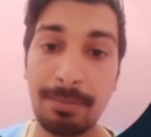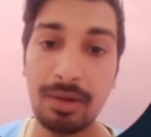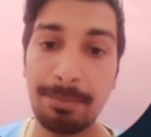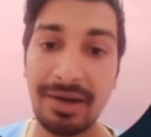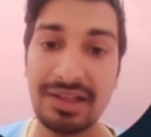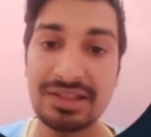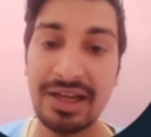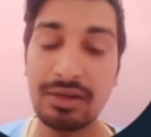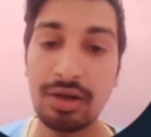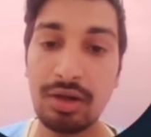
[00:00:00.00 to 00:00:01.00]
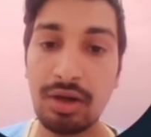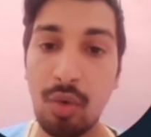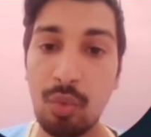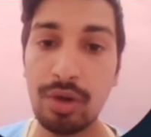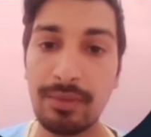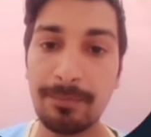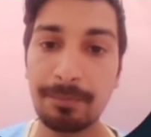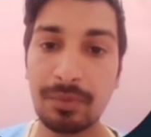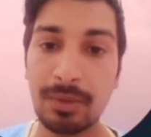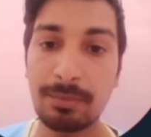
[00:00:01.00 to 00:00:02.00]
price had gone downward.
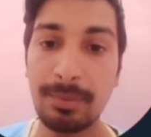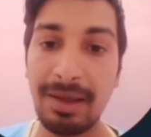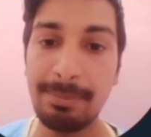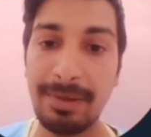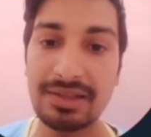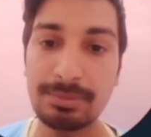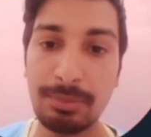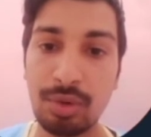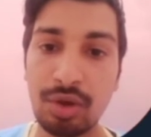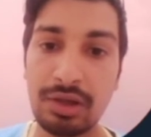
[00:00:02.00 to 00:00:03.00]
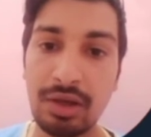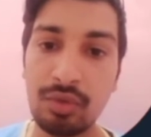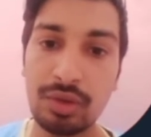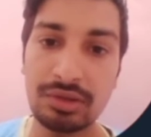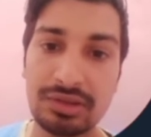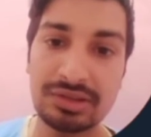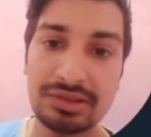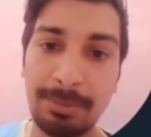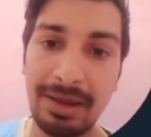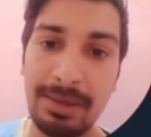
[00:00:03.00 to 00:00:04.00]
The pipe has been broken downward. This is
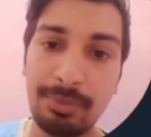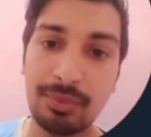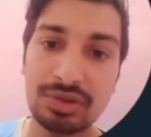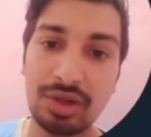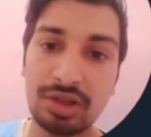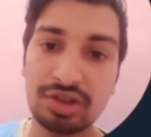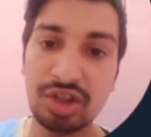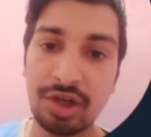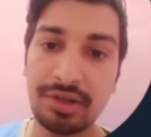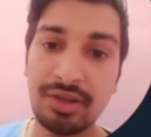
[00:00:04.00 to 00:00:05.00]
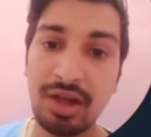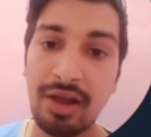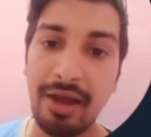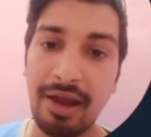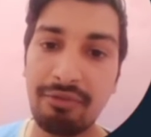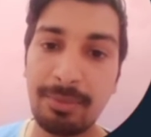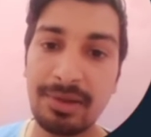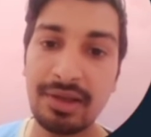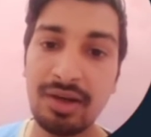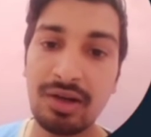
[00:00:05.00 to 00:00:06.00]
the pipe which got shortened. And from
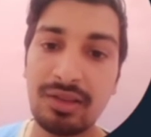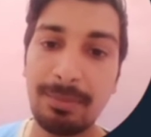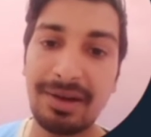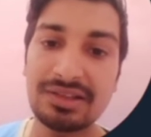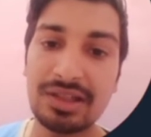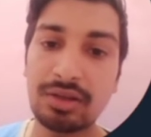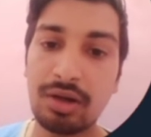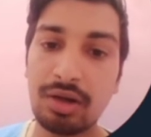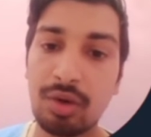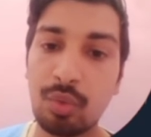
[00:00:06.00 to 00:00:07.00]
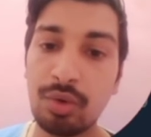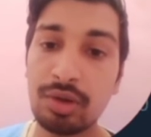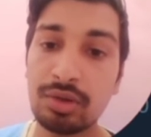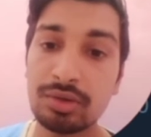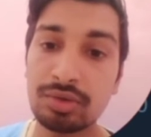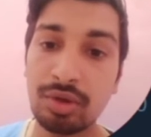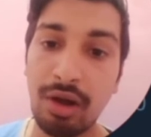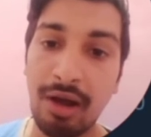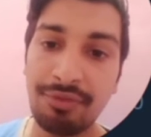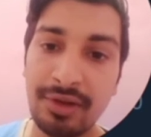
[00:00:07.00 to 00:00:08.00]
here, the price had gone down. So
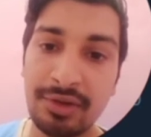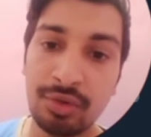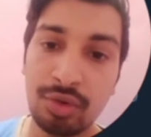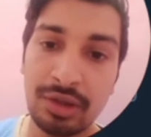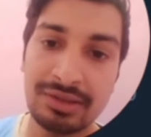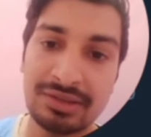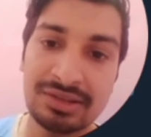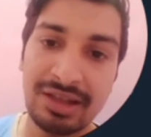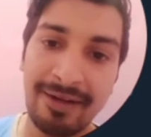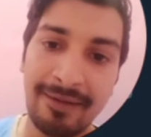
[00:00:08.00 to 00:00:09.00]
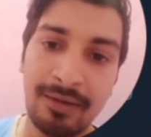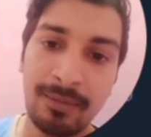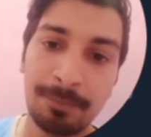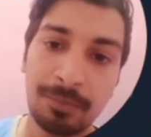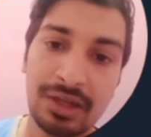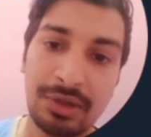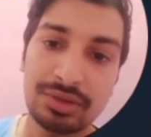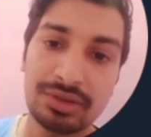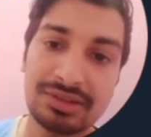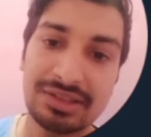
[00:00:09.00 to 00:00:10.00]
after you look at this candle, it was
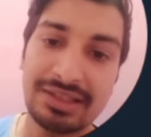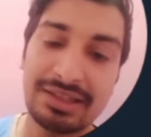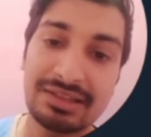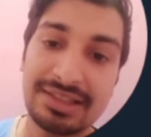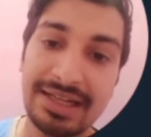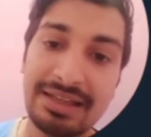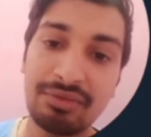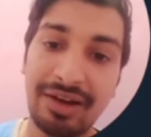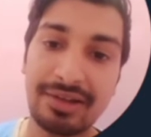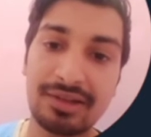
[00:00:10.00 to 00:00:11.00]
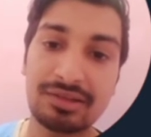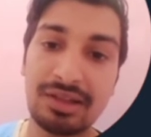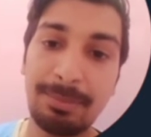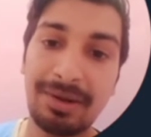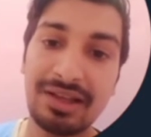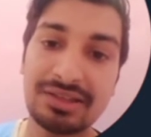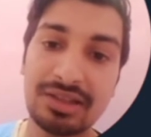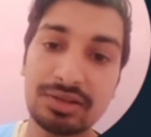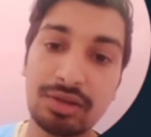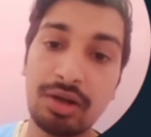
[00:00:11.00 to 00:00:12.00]
a deciding factor that the price
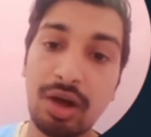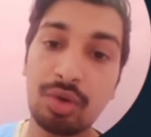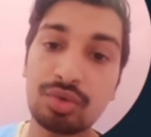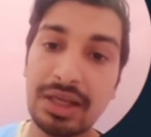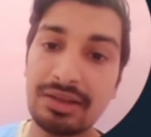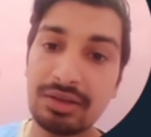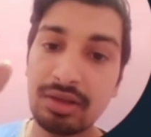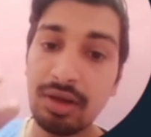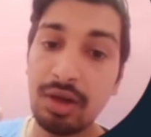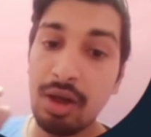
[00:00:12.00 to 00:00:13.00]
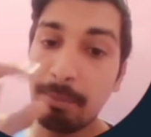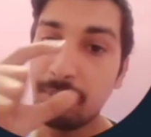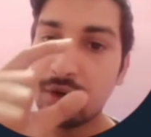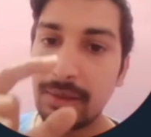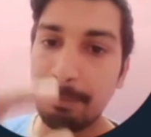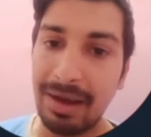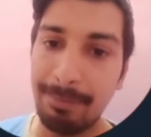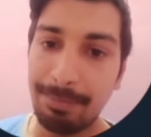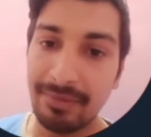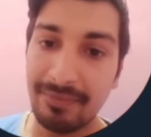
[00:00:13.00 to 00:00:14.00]
has gone outside the broken
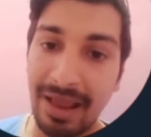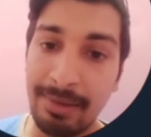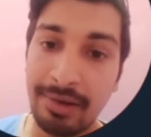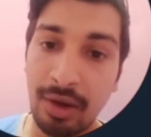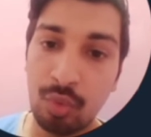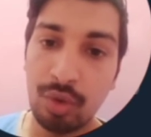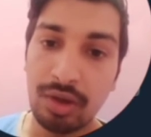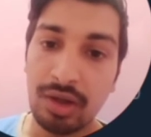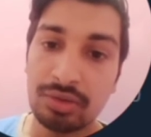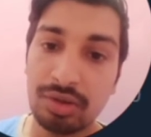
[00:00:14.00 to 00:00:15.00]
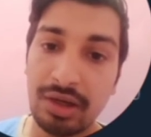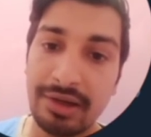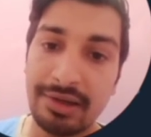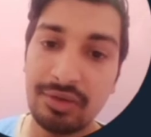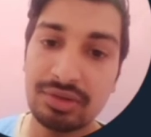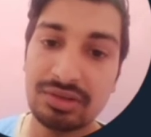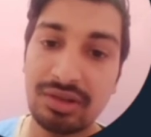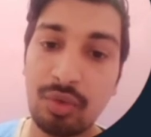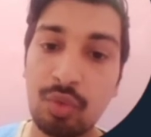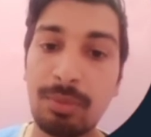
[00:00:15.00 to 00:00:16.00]
pipe and downward. So continuous
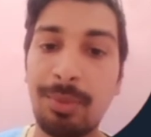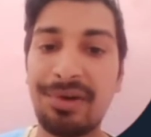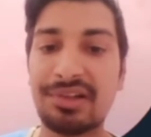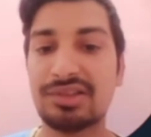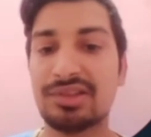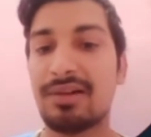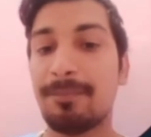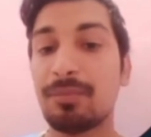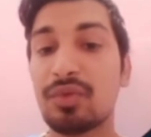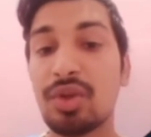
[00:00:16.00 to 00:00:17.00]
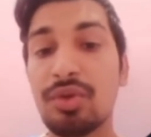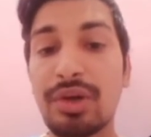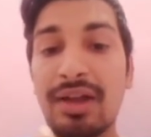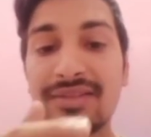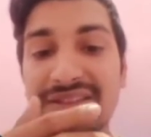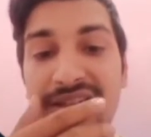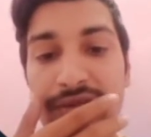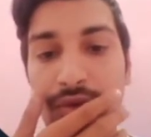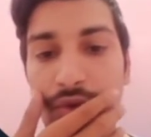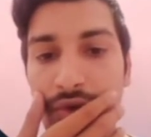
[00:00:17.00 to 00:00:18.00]
downward movement is there. So you could have easily
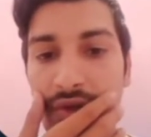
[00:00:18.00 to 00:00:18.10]
sold.